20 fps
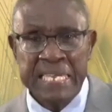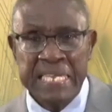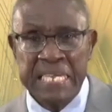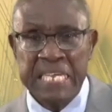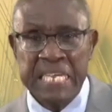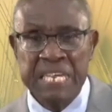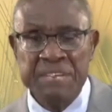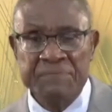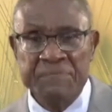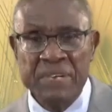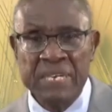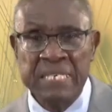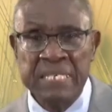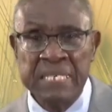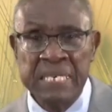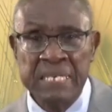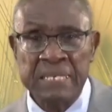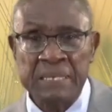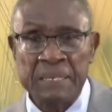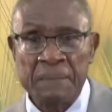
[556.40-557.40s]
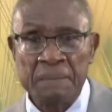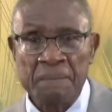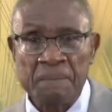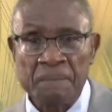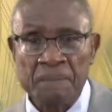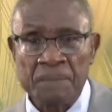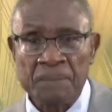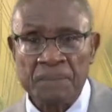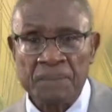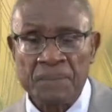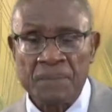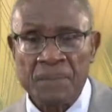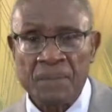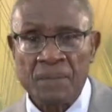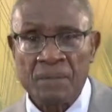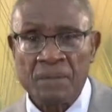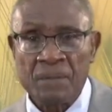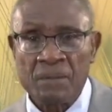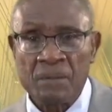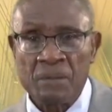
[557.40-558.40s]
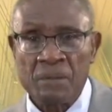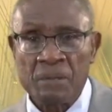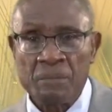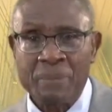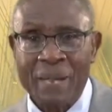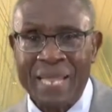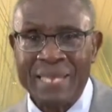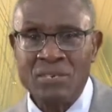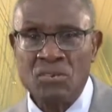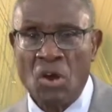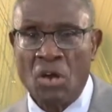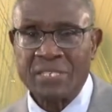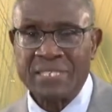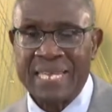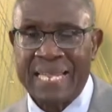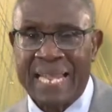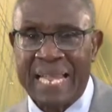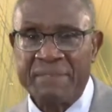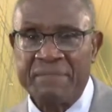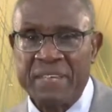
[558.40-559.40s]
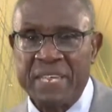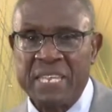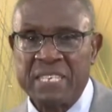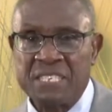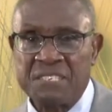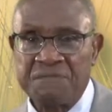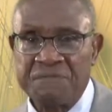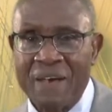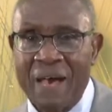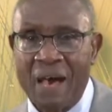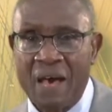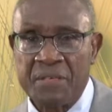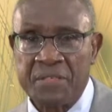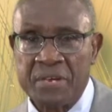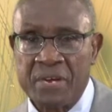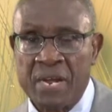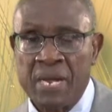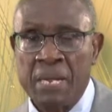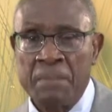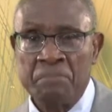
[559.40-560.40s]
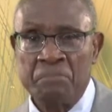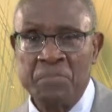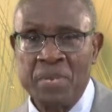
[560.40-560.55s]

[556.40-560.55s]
even by not having his father